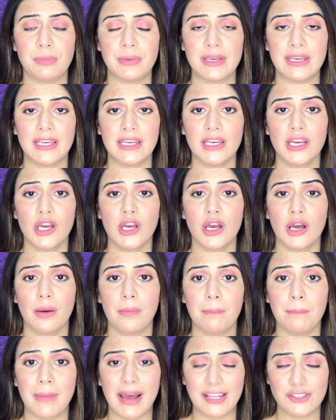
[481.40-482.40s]
be
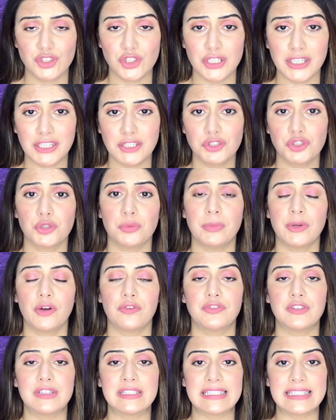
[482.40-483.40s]
matching, should be
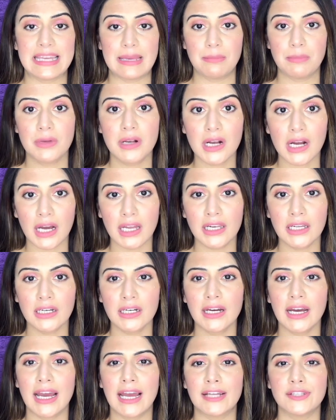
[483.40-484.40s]
of the same
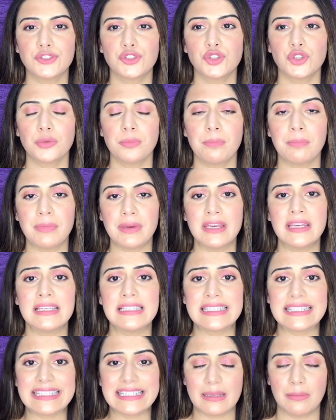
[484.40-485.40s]
color, and should be
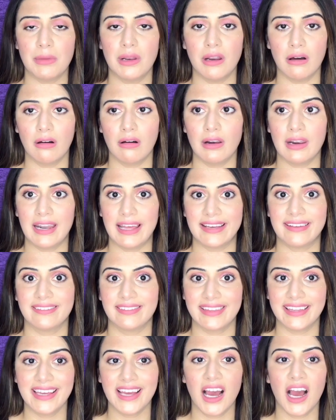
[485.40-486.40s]
similar, like
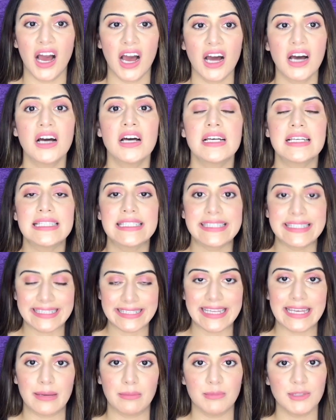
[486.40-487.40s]
they are
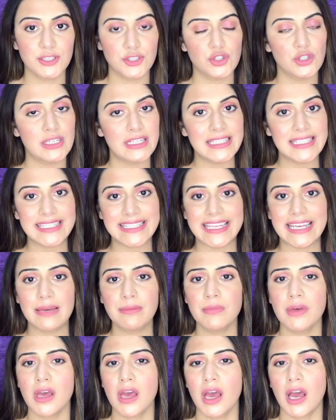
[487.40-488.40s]
same, literally
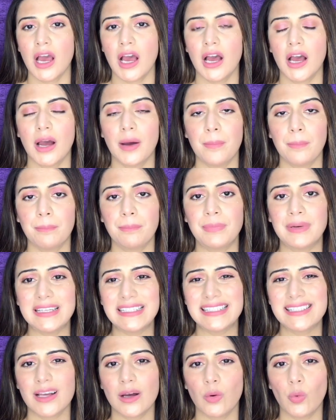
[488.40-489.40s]
same.
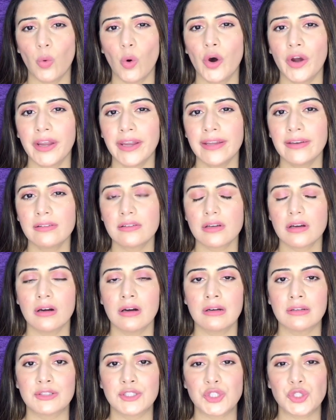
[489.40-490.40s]
Please avoid
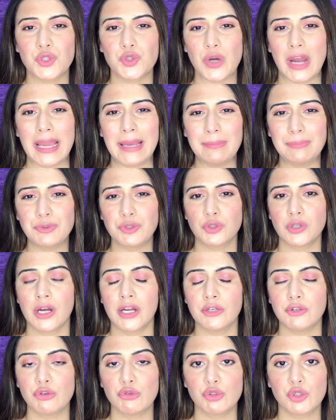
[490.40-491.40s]
stripes or
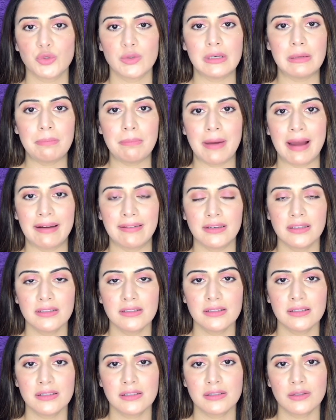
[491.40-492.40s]
unusual
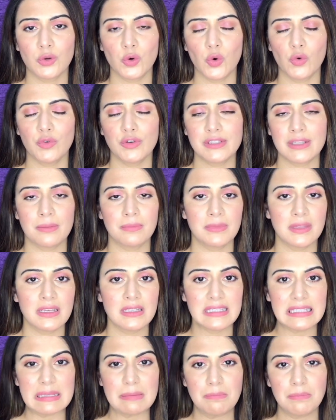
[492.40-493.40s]
patterns. Go for
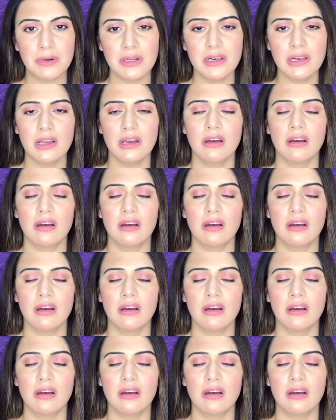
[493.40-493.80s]
something simple,